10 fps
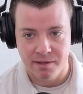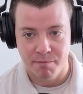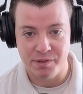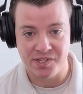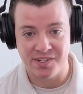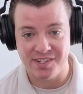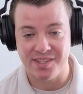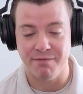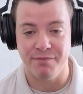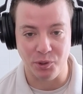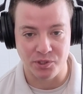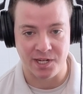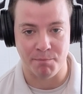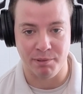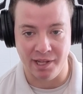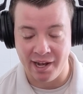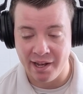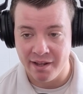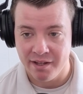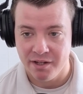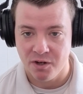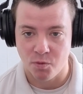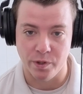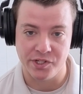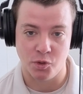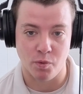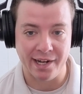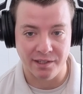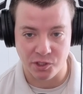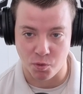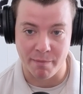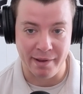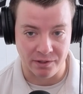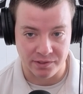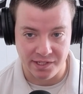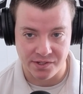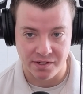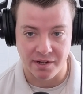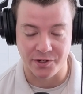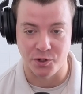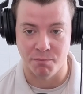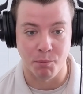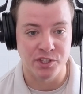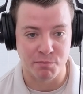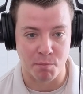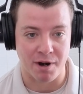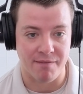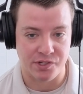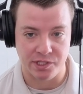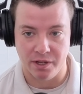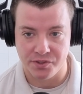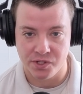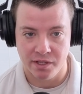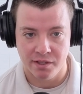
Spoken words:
Businesses that fail to comply risk regulatory penalties under multiple privacy laws.